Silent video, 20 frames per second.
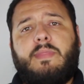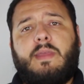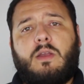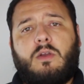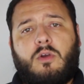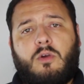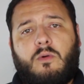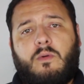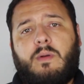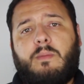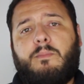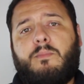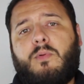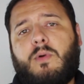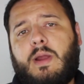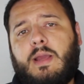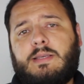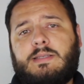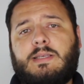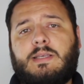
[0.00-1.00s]
the current
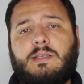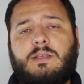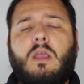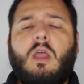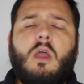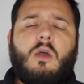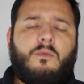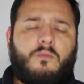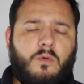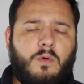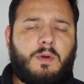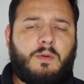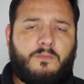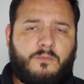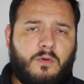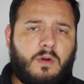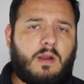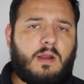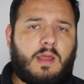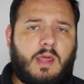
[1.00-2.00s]
prices for
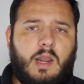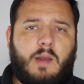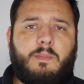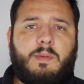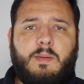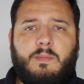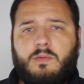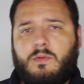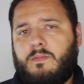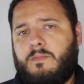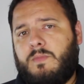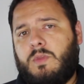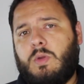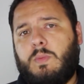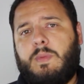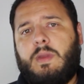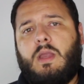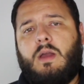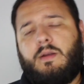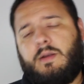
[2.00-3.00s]
a lot of people,
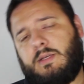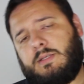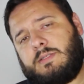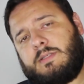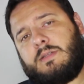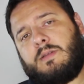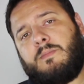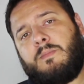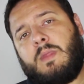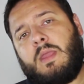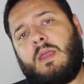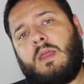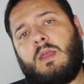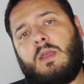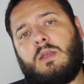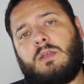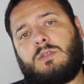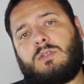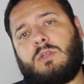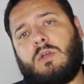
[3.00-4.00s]
to be honest.
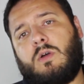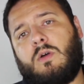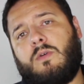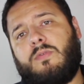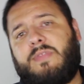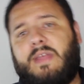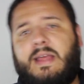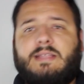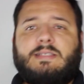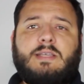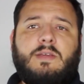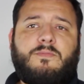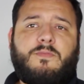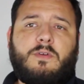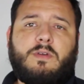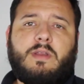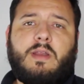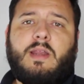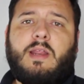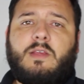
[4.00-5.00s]
So that's it
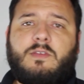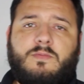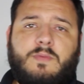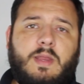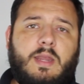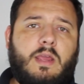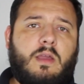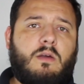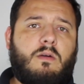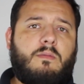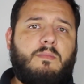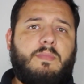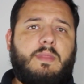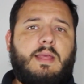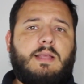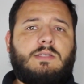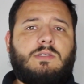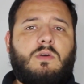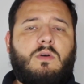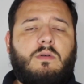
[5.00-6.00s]
for today's video.
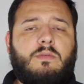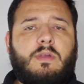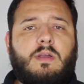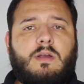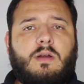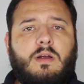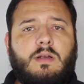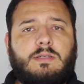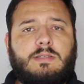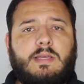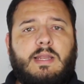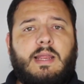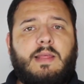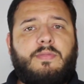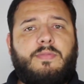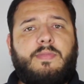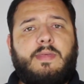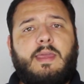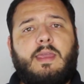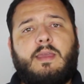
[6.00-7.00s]
That's all the cards that I
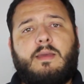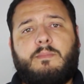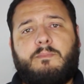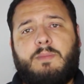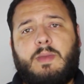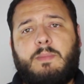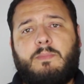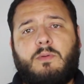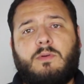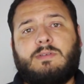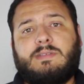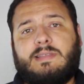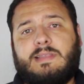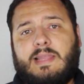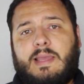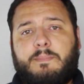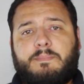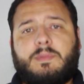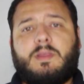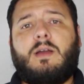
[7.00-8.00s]
think people
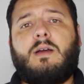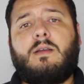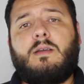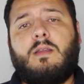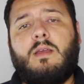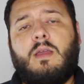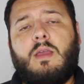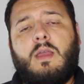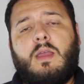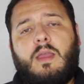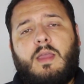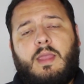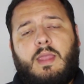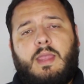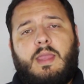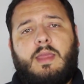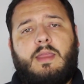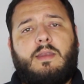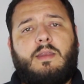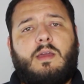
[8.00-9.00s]
slept on.
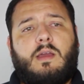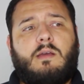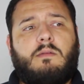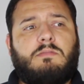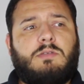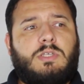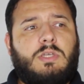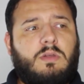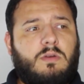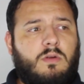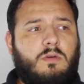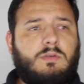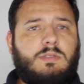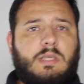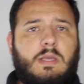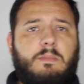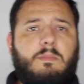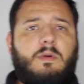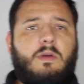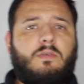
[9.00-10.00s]
And you know,
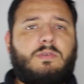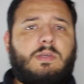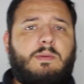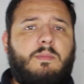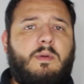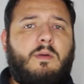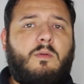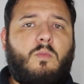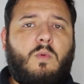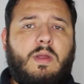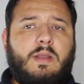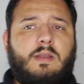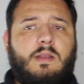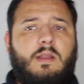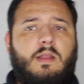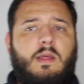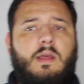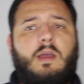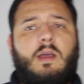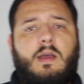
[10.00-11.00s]
some of them
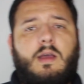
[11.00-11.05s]
went